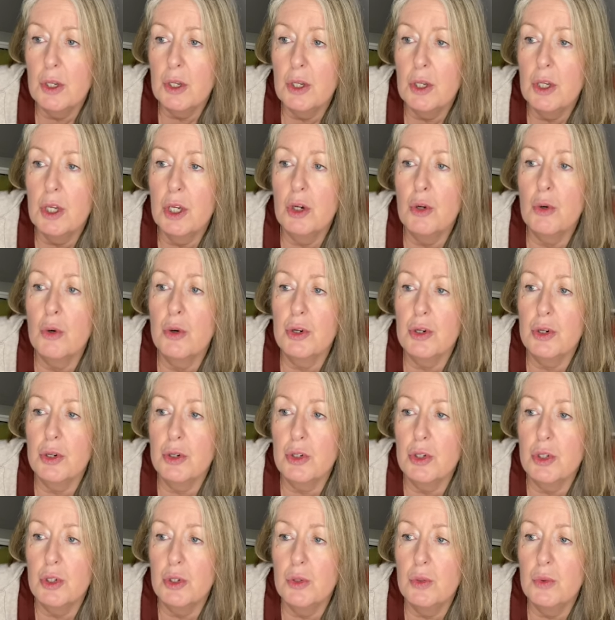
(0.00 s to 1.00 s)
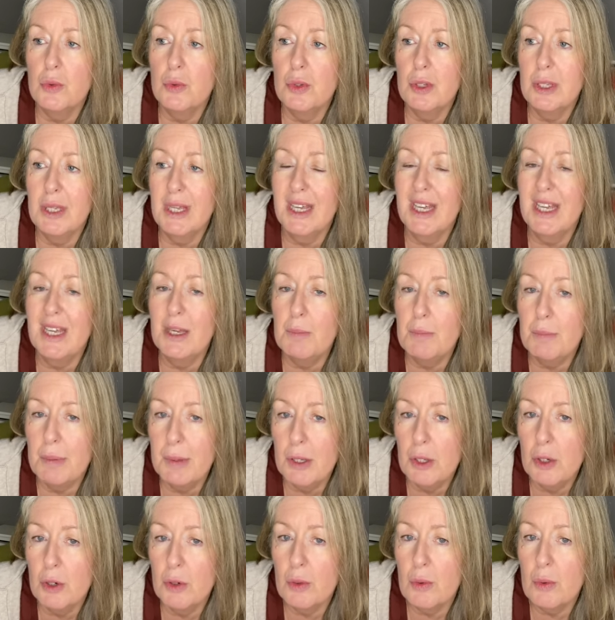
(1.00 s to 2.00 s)
in order to keep
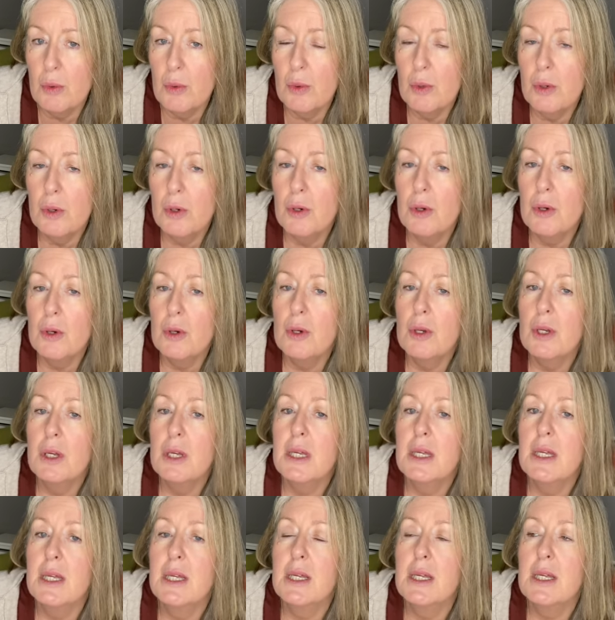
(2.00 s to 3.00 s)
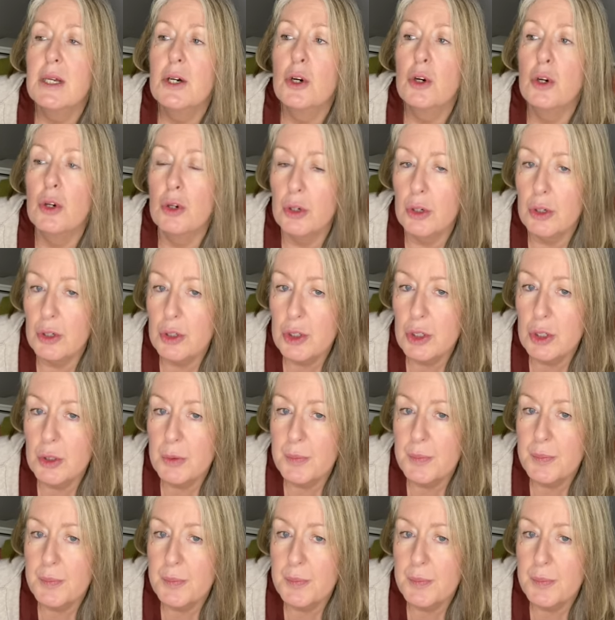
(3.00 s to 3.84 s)
you hooked.